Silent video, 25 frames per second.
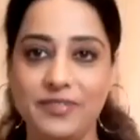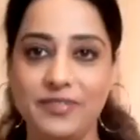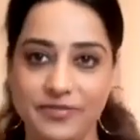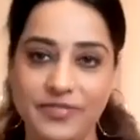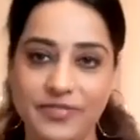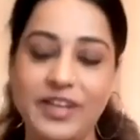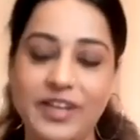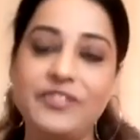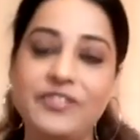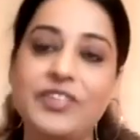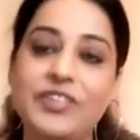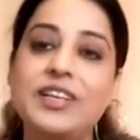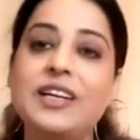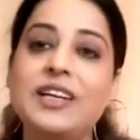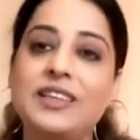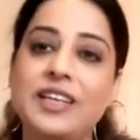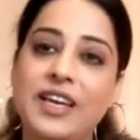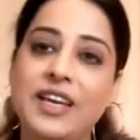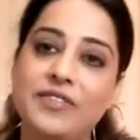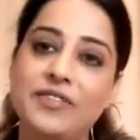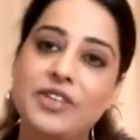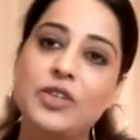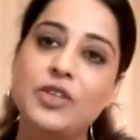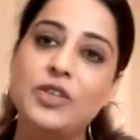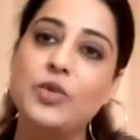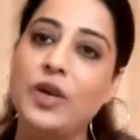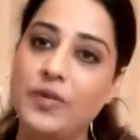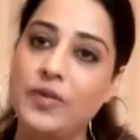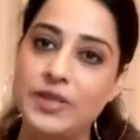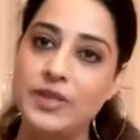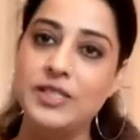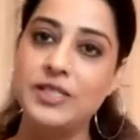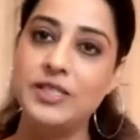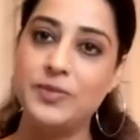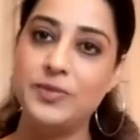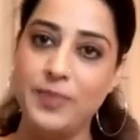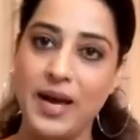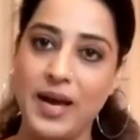When we did Dev D 12
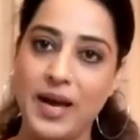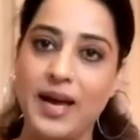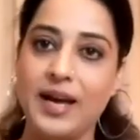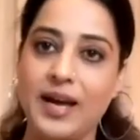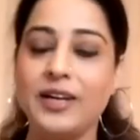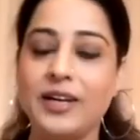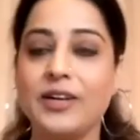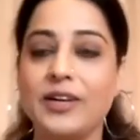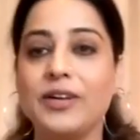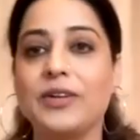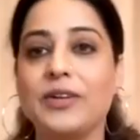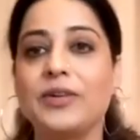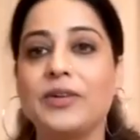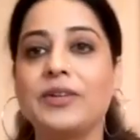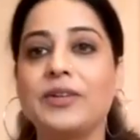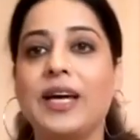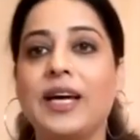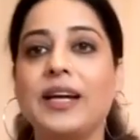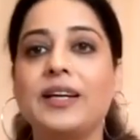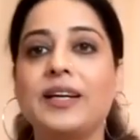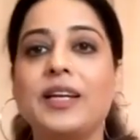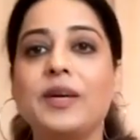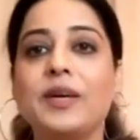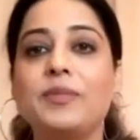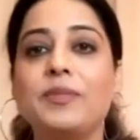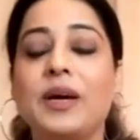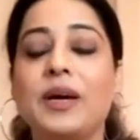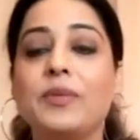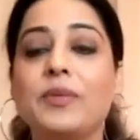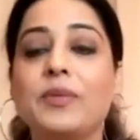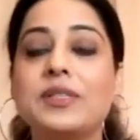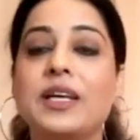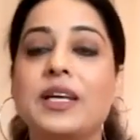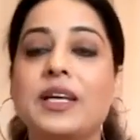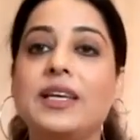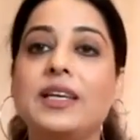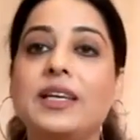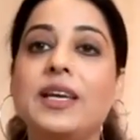years back, that time I
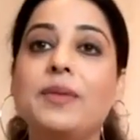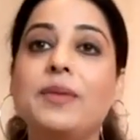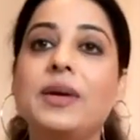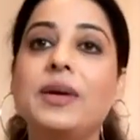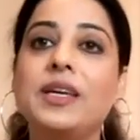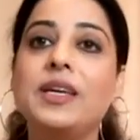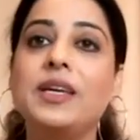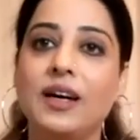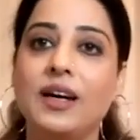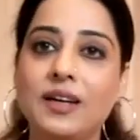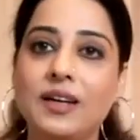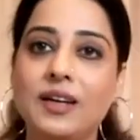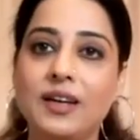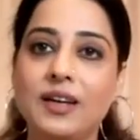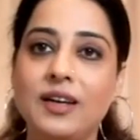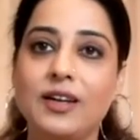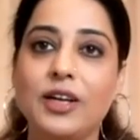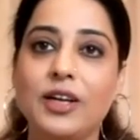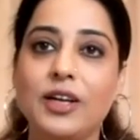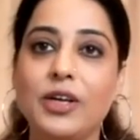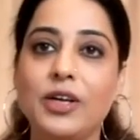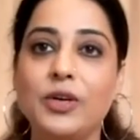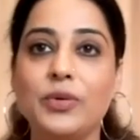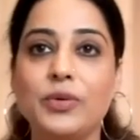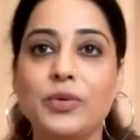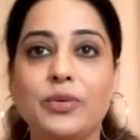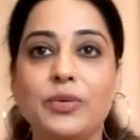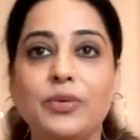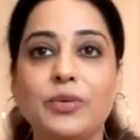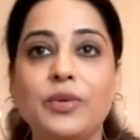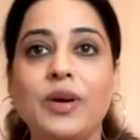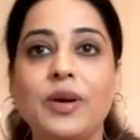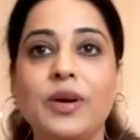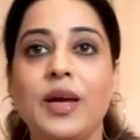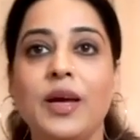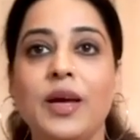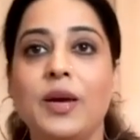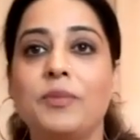was like, "Ye main kya kar rahi
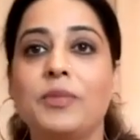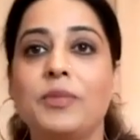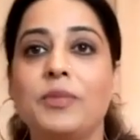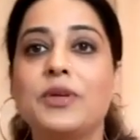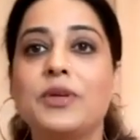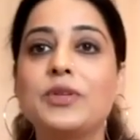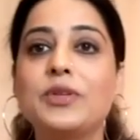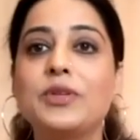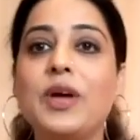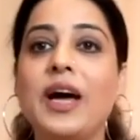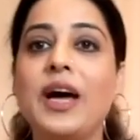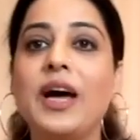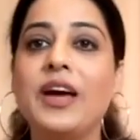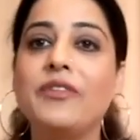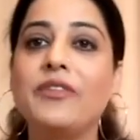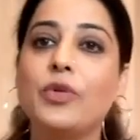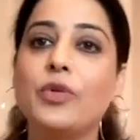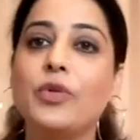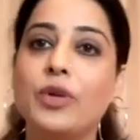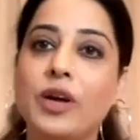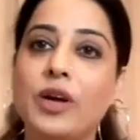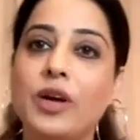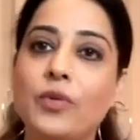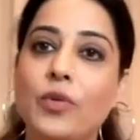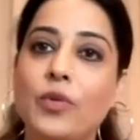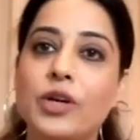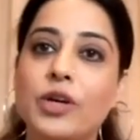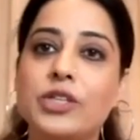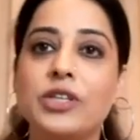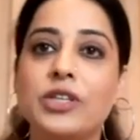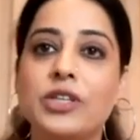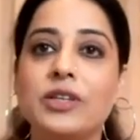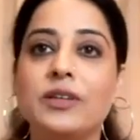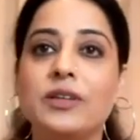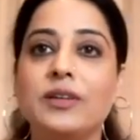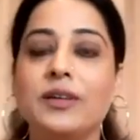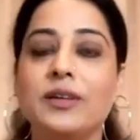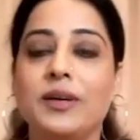hu?" Because I have grown up
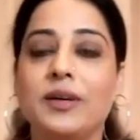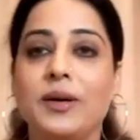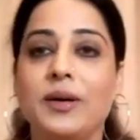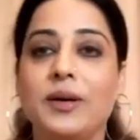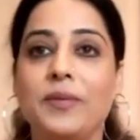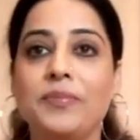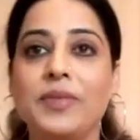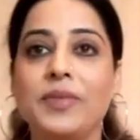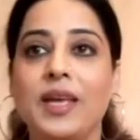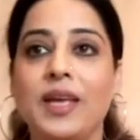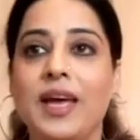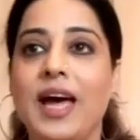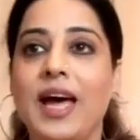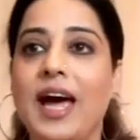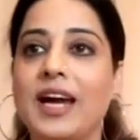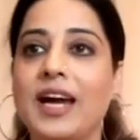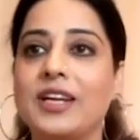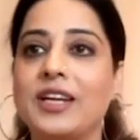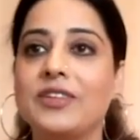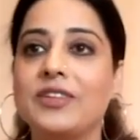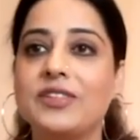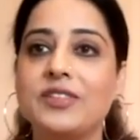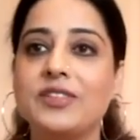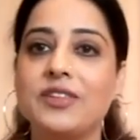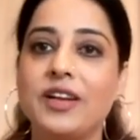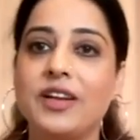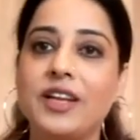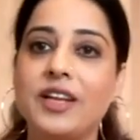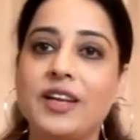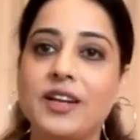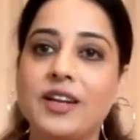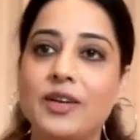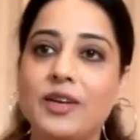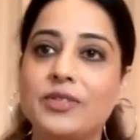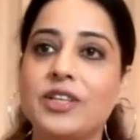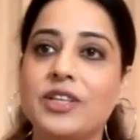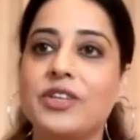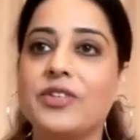watching actresses running
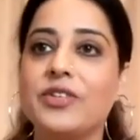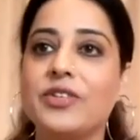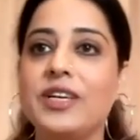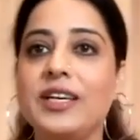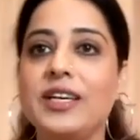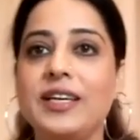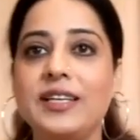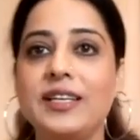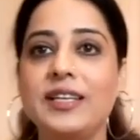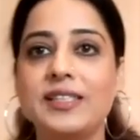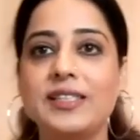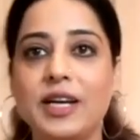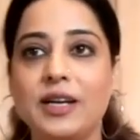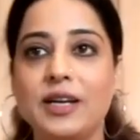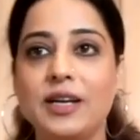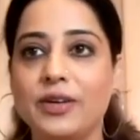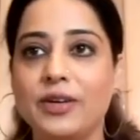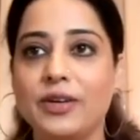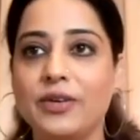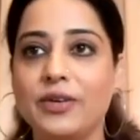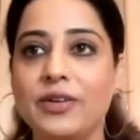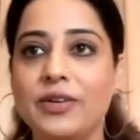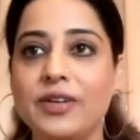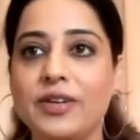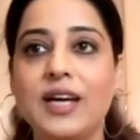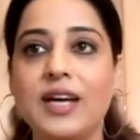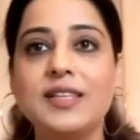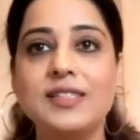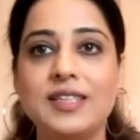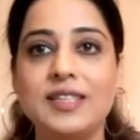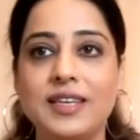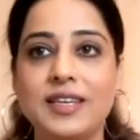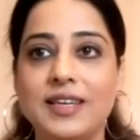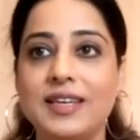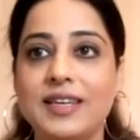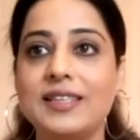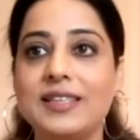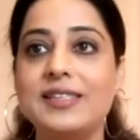around the trees and
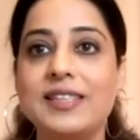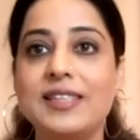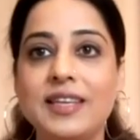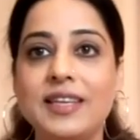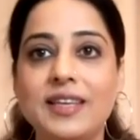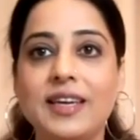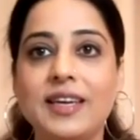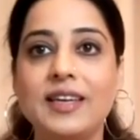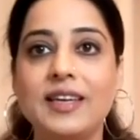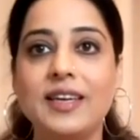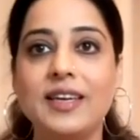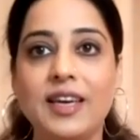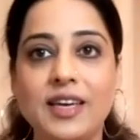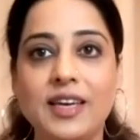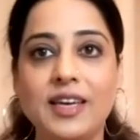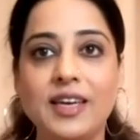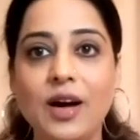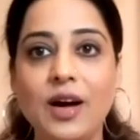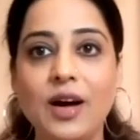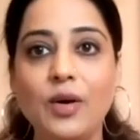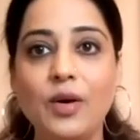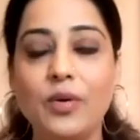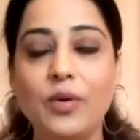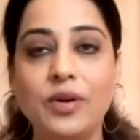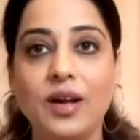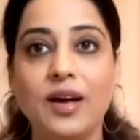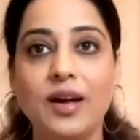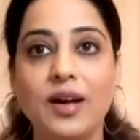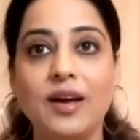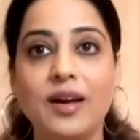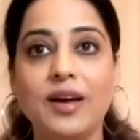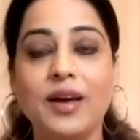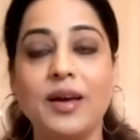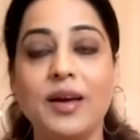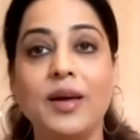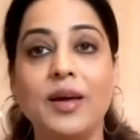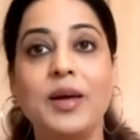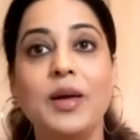dancing and singing. Ye kya ho
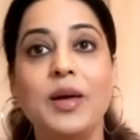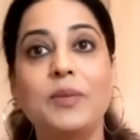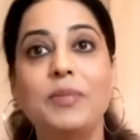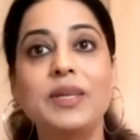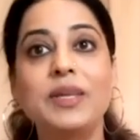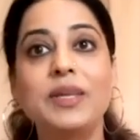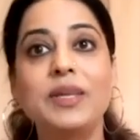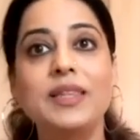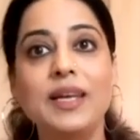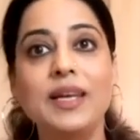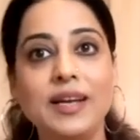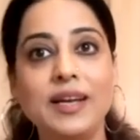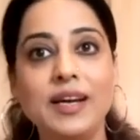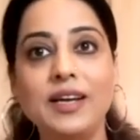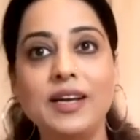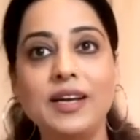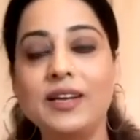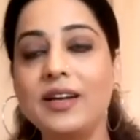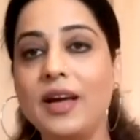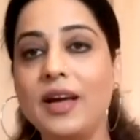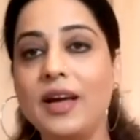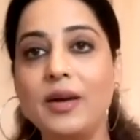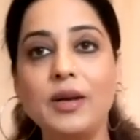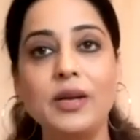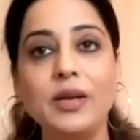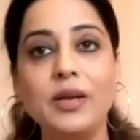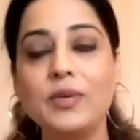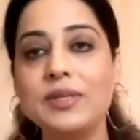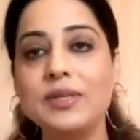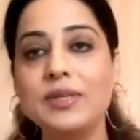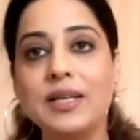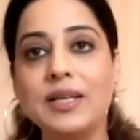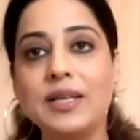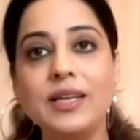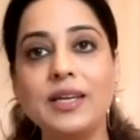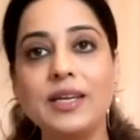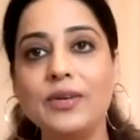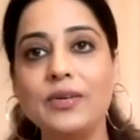raha hai? But then later it
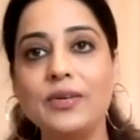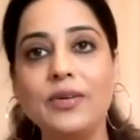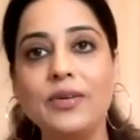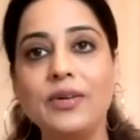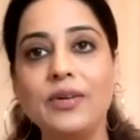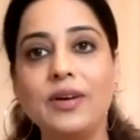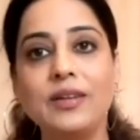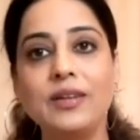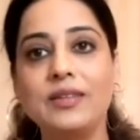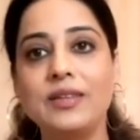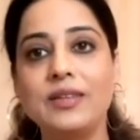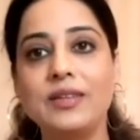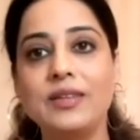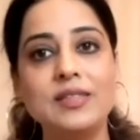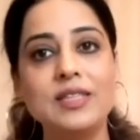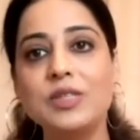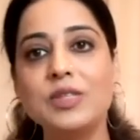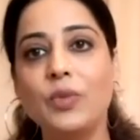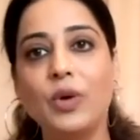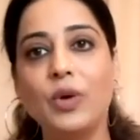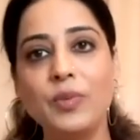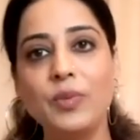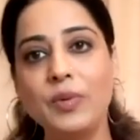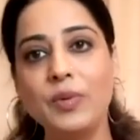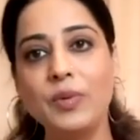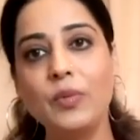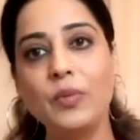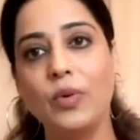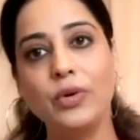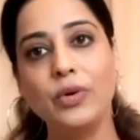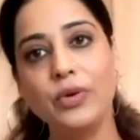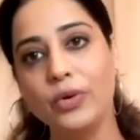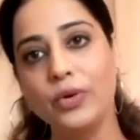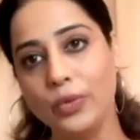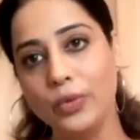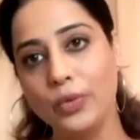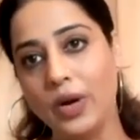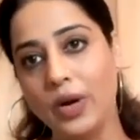was like, this is what people
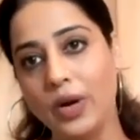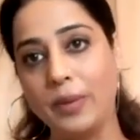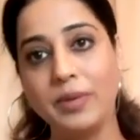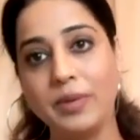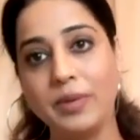want to do.